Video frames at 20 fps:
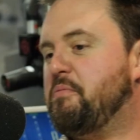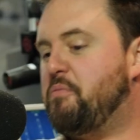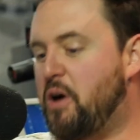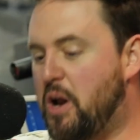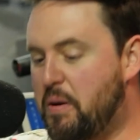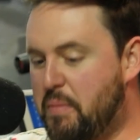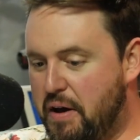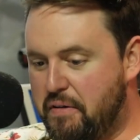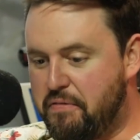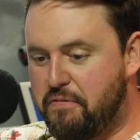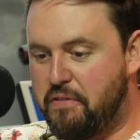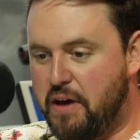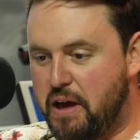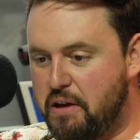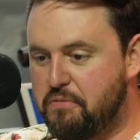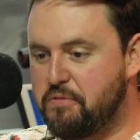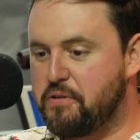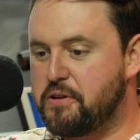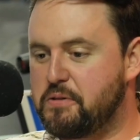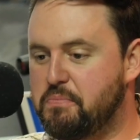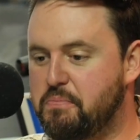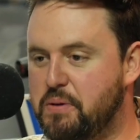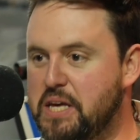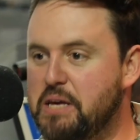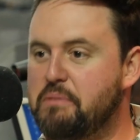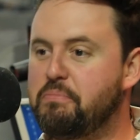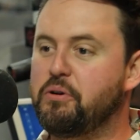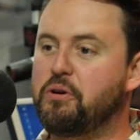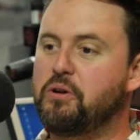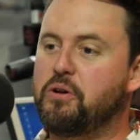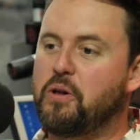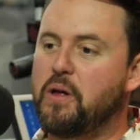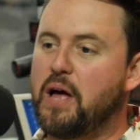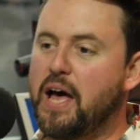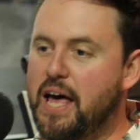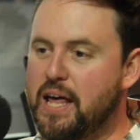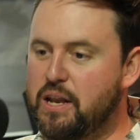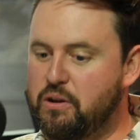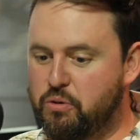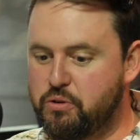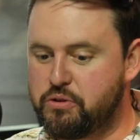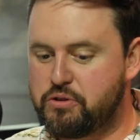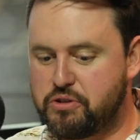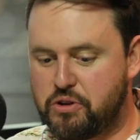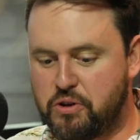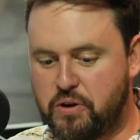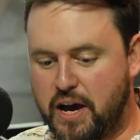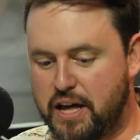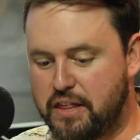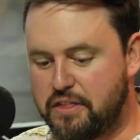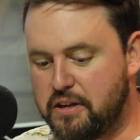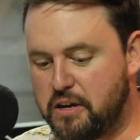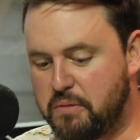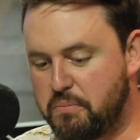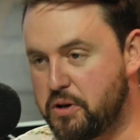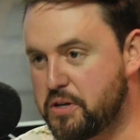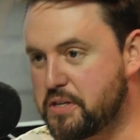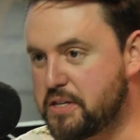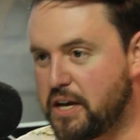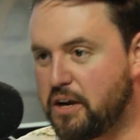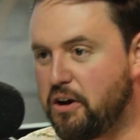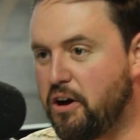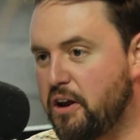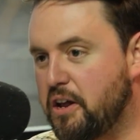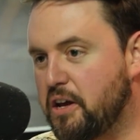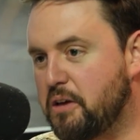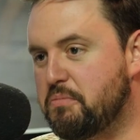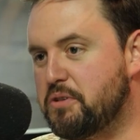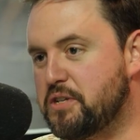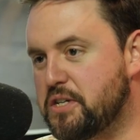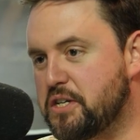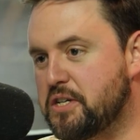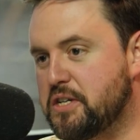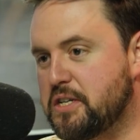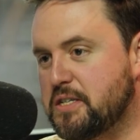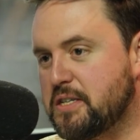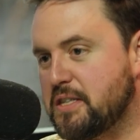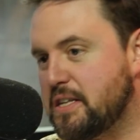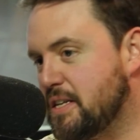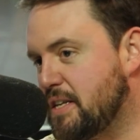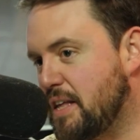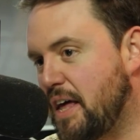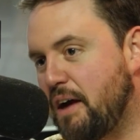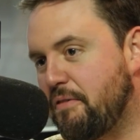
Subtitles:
FM, one of my favorite people and also I think most iconic musicians in the South